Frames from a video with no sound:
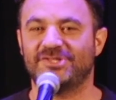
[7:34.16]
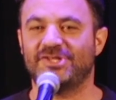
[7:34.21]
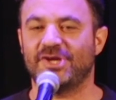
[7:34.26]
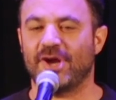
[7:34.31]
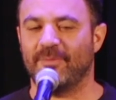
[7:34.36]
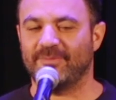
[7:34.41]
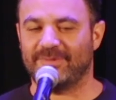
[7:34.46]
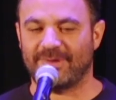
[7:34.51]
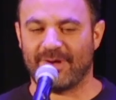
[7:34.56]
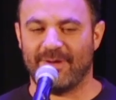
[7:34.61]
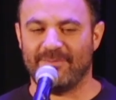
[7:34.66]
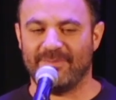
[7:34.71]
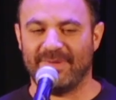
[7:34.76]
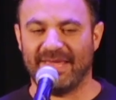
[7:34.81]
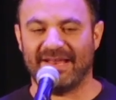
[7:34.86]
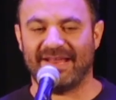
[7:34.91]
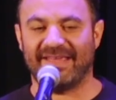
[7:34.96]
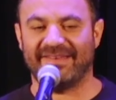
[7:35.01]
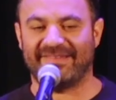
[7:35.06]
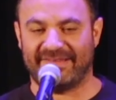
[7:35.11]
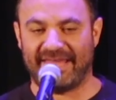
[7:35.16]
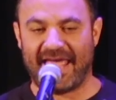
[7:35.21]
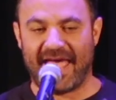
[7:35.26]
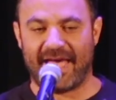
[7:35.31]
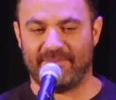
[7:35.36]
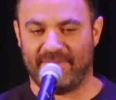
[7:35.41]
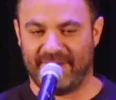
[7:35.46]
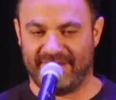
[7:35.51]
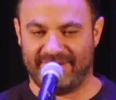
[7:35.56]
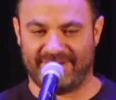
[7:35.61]
jumped on me and I
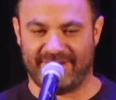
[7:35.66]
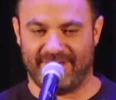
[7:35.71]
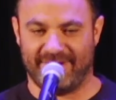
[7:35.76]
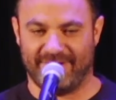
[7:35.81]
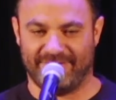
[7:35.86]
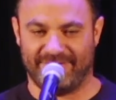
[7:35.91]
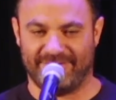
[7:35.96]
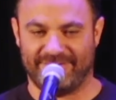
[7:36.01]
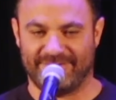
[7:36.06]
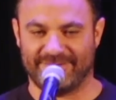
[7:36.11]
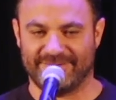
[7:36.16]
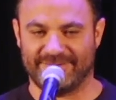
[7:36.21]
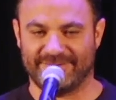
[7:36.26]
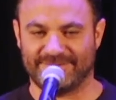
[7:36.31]
stabbed myself.